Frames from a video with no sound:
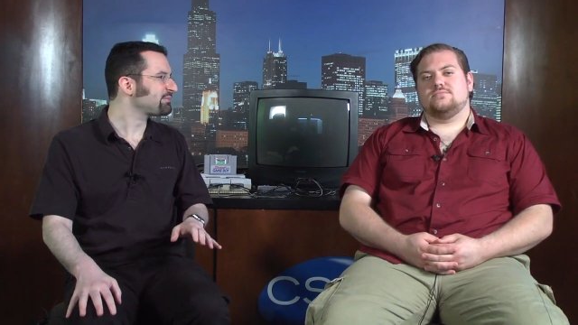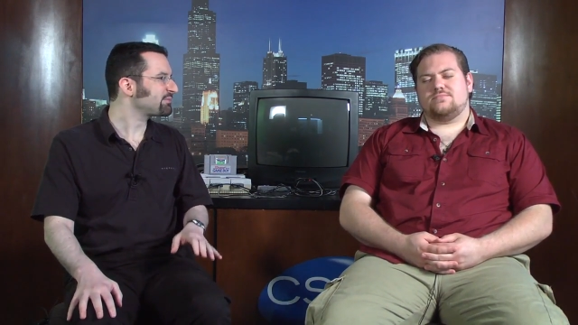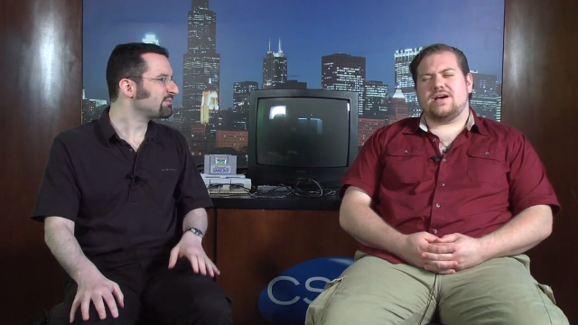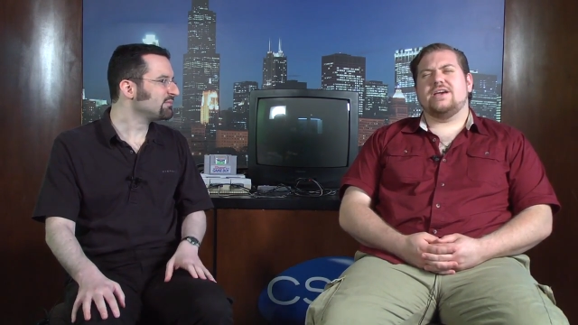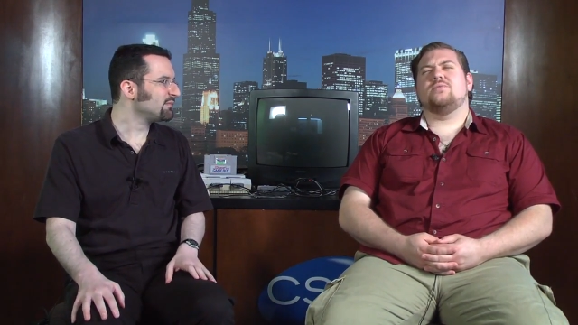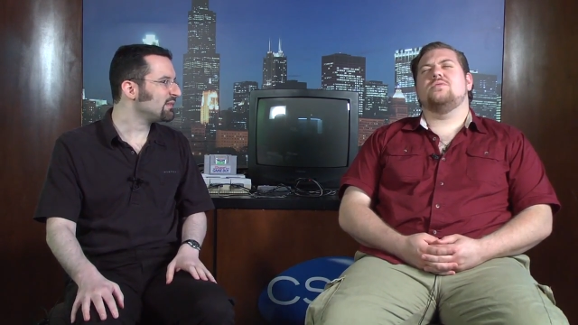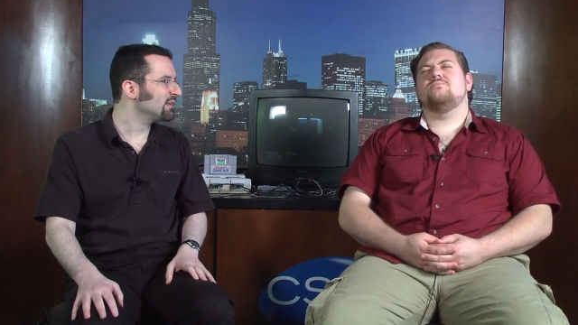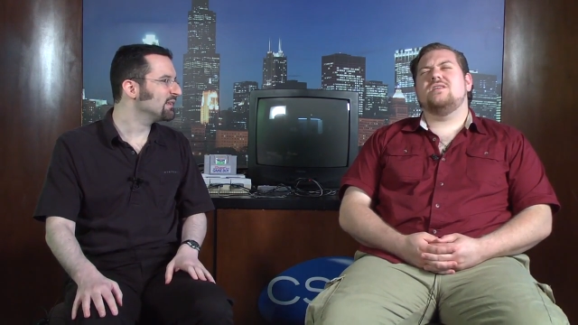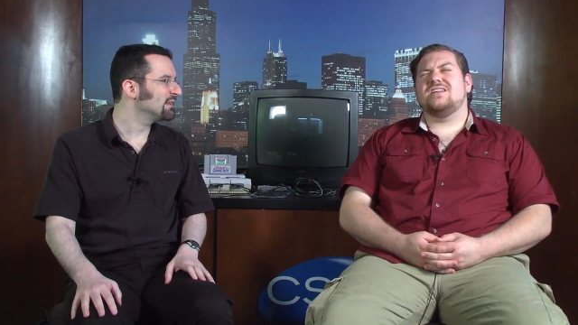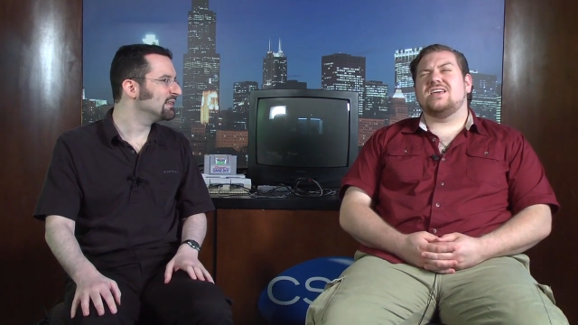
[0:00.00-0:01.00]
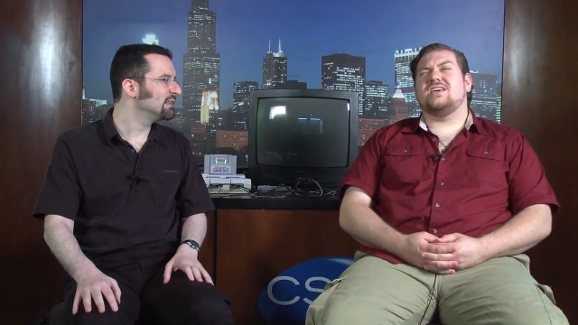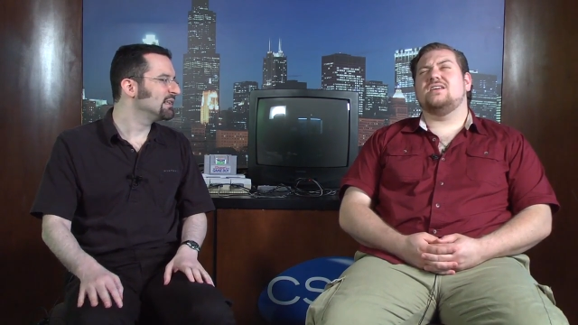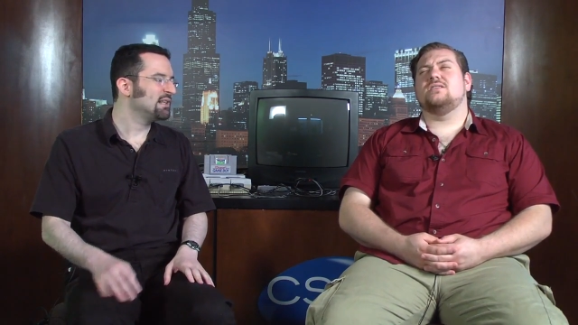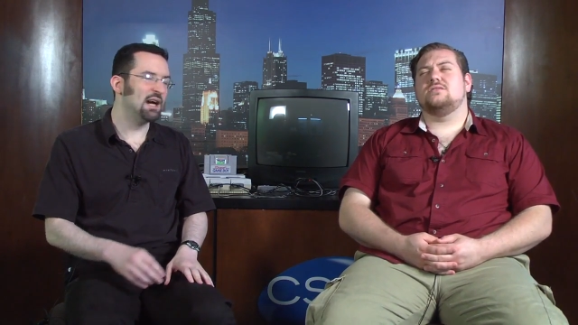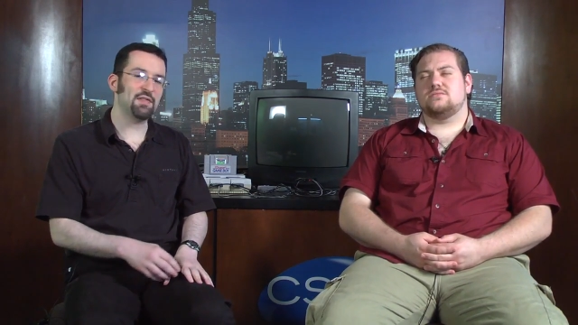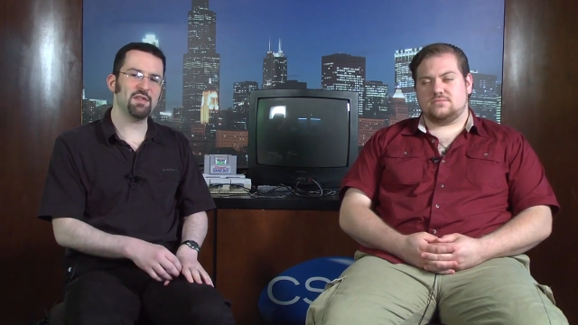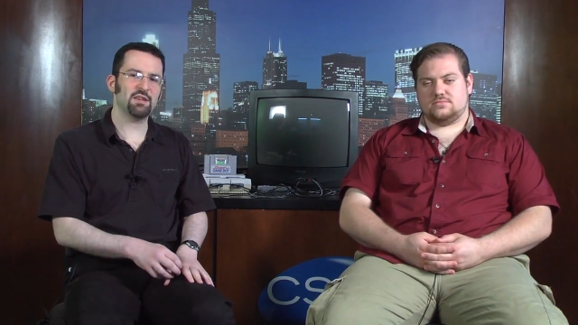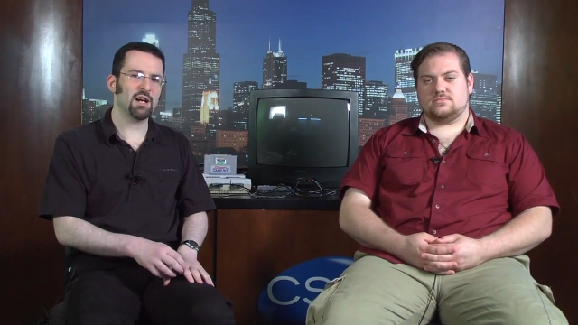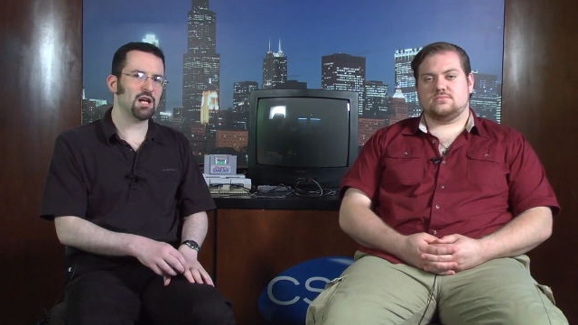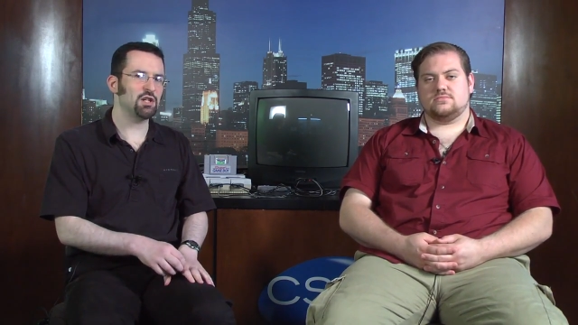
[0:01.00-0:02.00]
Speaker 1: Buy it with money. I
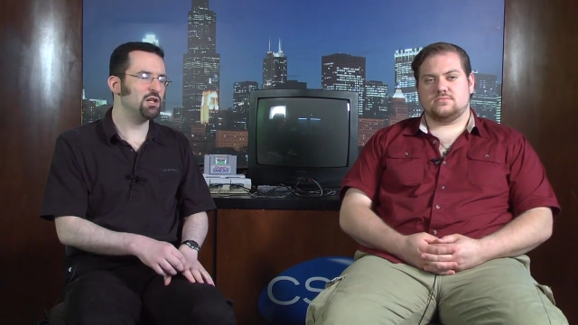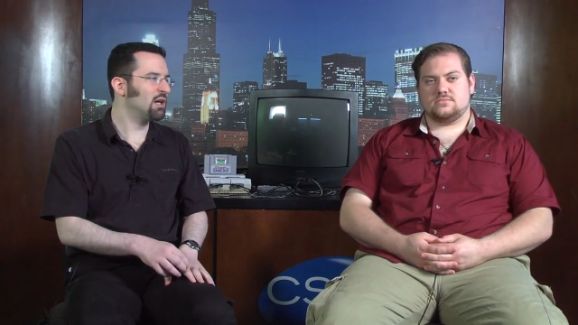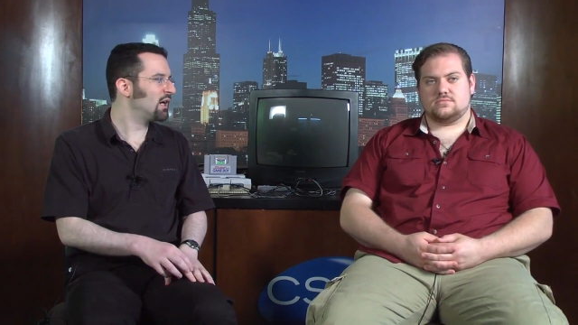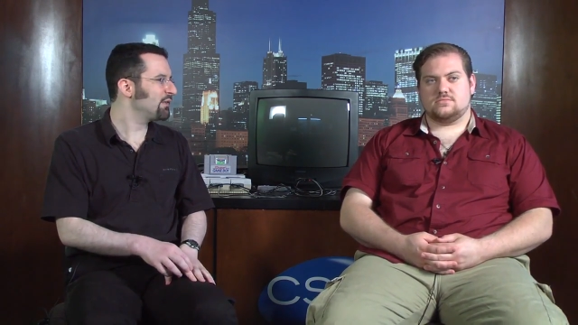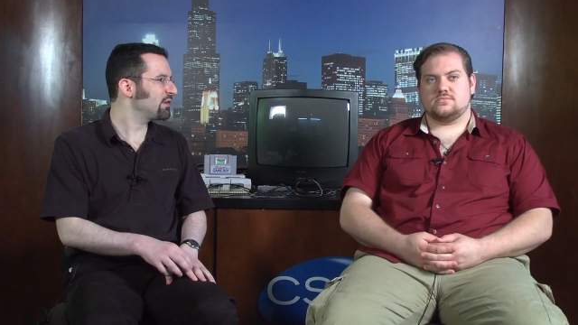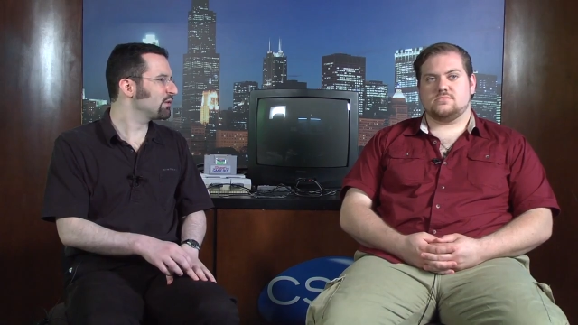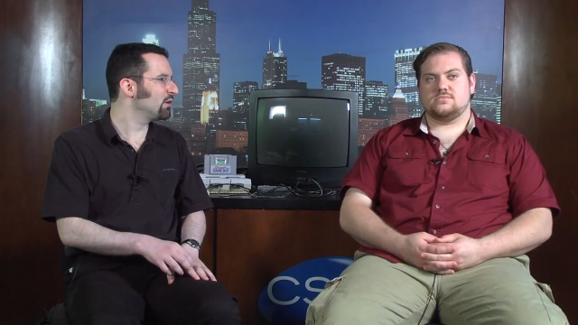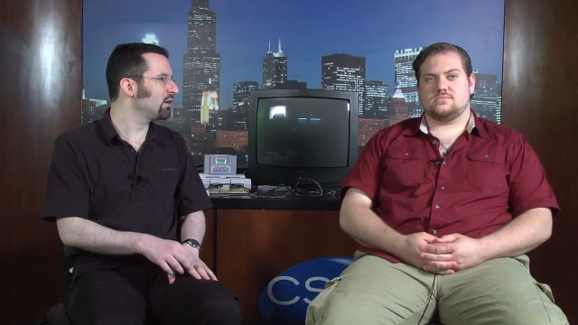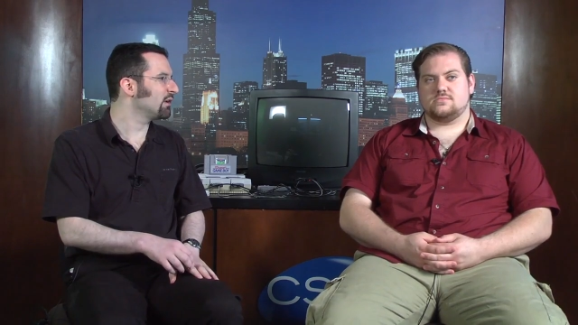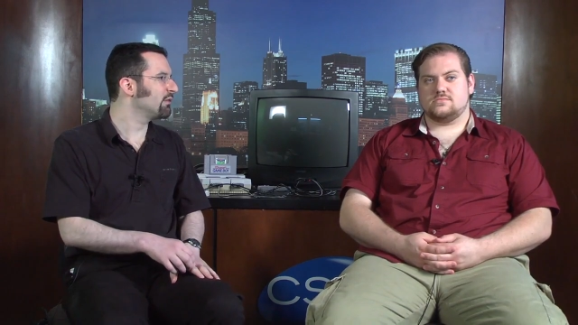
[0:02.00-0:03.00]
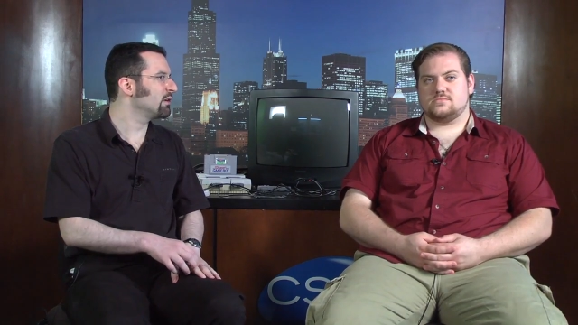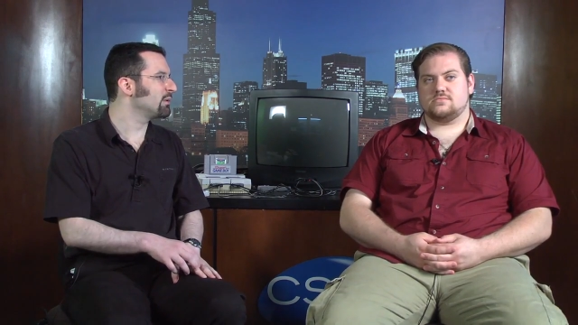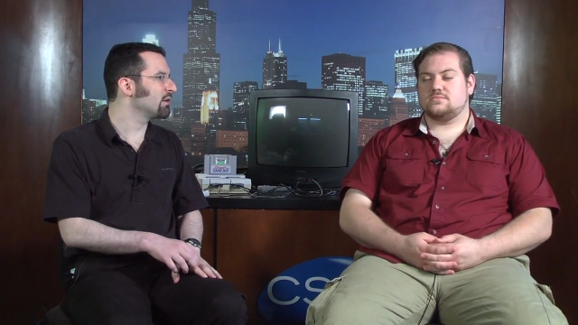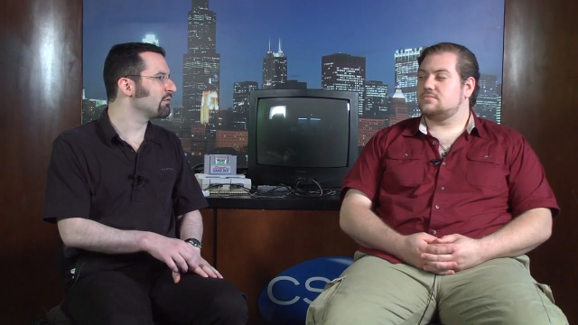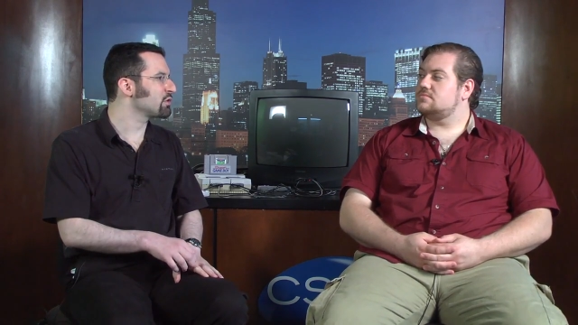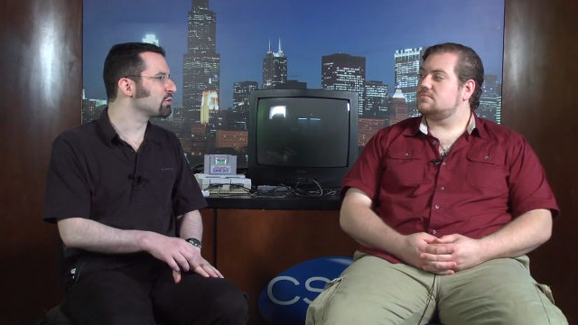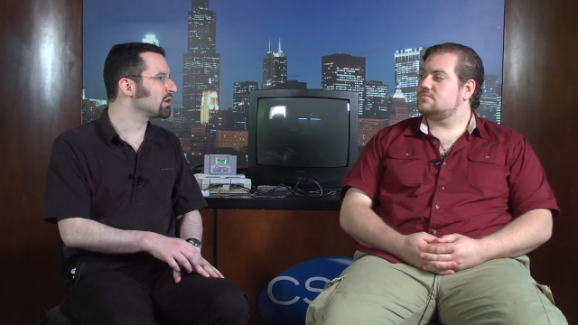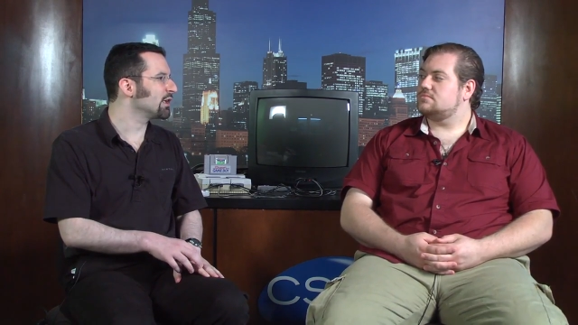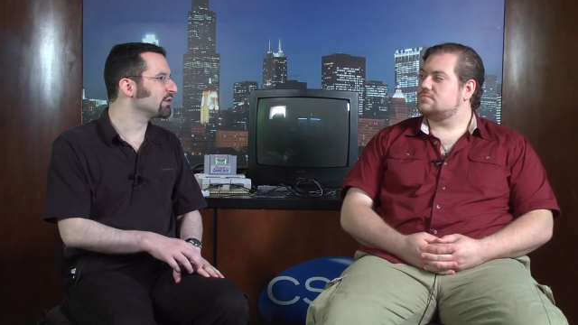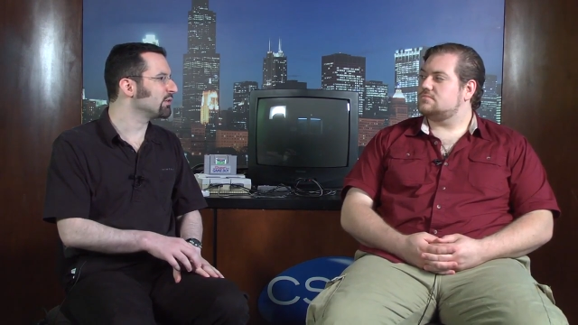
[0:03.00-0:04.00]
think they're actually, uh, I think they're all available on
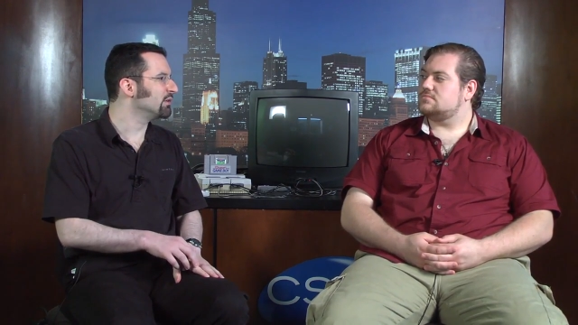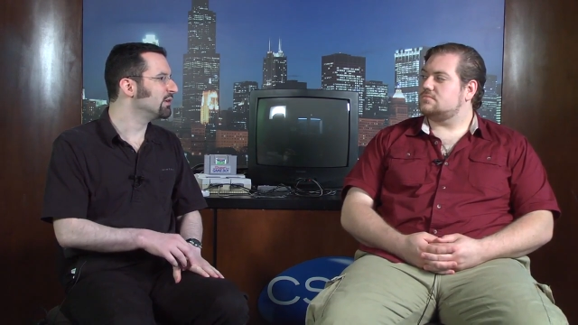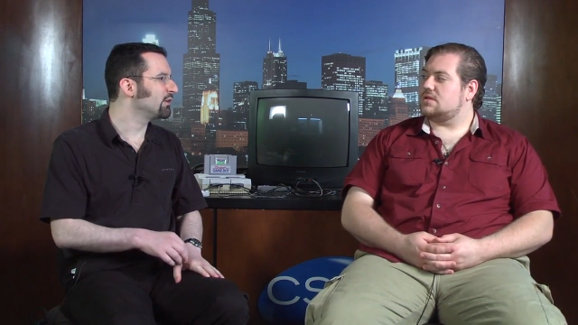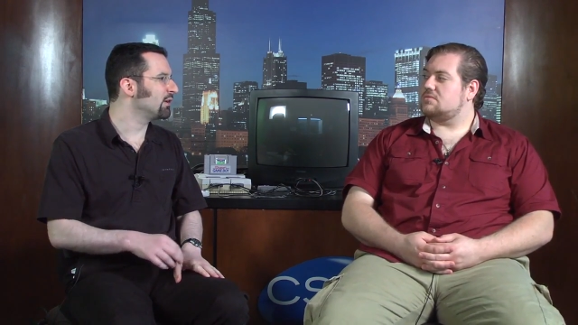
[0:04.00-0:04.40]
Virtual Console.